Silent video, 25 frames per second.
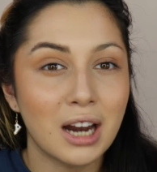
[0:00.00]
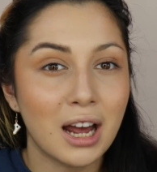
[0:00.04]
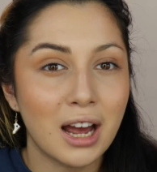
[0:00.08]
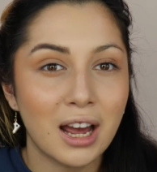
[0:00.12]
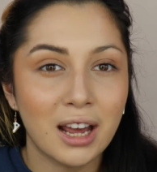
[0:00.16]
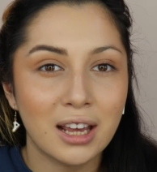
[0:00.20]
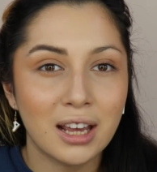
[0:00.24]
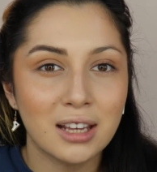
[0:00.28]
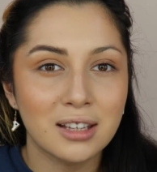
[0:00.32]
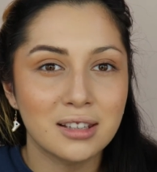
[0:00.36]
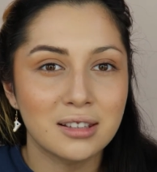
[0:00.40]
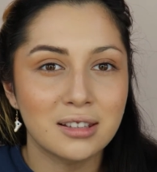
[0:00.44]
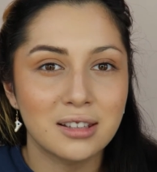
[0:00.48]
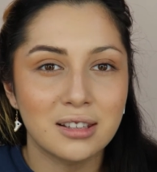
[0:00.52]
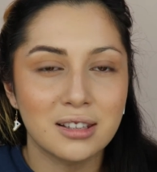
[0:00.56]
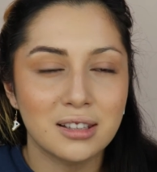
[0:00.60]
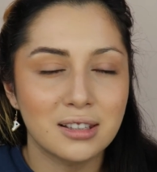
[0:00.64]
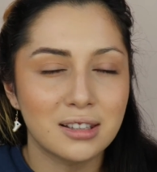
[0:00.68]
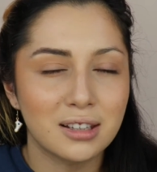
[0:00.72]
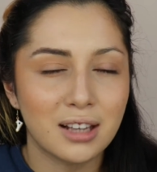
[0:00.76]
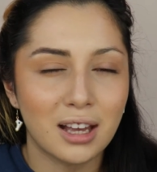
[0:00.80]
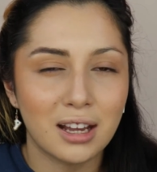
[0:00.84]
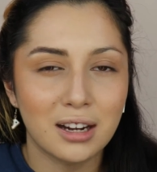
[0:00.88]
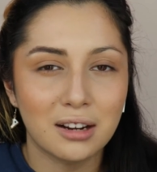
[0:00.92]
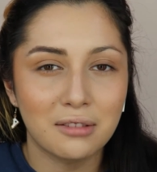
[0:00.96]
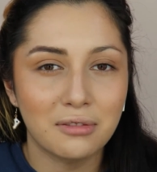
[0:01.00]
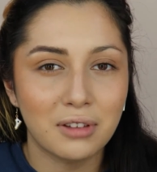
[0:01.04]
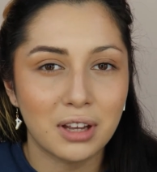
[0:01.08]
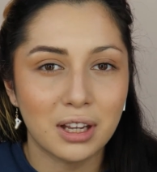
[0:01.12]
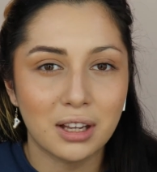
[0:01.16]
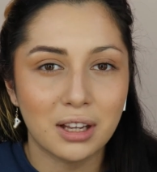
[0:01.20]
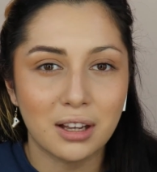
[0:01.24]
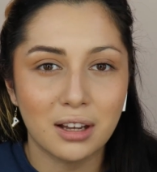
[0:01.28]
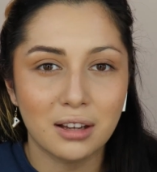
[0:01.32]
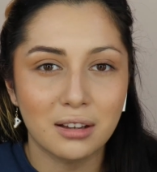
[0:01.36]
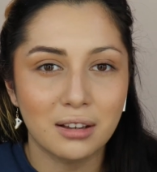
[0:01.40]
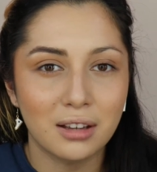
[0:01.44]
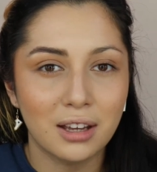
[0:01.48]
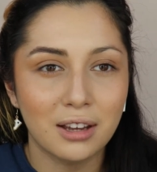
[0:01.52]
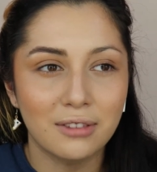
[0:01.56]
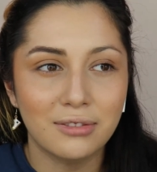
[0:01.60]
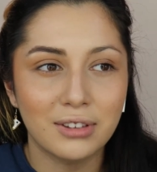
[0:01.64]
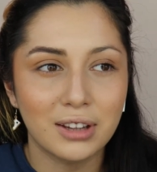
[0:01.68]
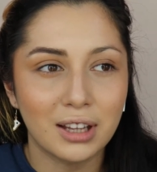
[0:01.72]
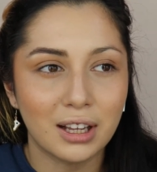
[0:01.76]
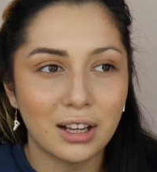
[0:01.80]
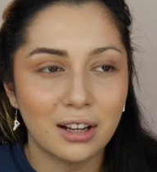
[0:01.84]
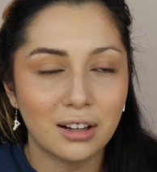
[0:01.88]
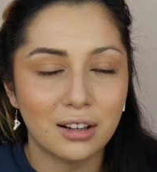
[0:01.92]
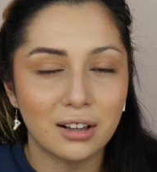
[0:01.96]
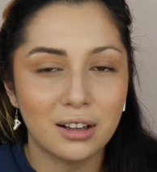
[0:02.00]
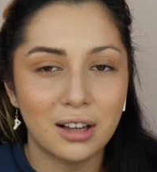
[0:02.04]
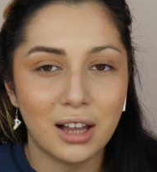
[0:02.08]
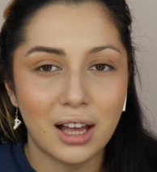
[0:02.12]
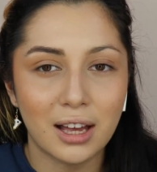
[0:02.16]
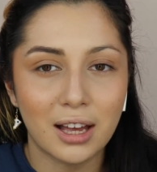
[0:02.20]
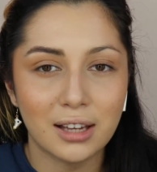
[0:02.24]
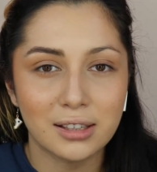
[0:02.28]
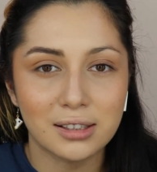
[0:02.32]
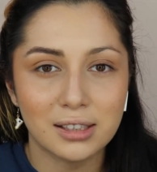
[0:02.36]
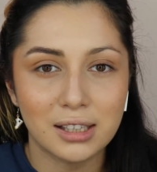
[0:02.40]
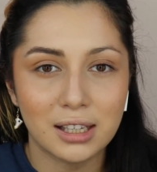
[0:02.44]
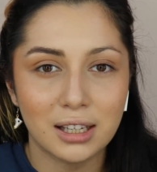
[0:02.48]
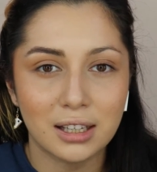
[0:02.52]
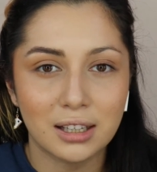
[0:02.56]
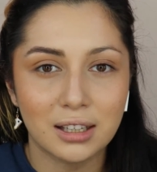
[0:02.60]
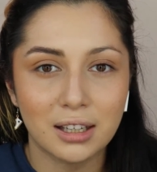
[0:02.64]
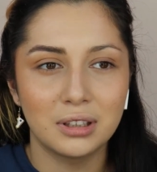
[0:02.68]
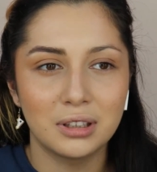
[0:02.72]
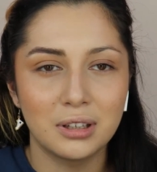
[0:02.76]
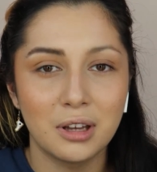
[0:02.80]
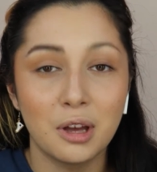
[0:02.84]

eyes, this is kind of like I feel like a classic.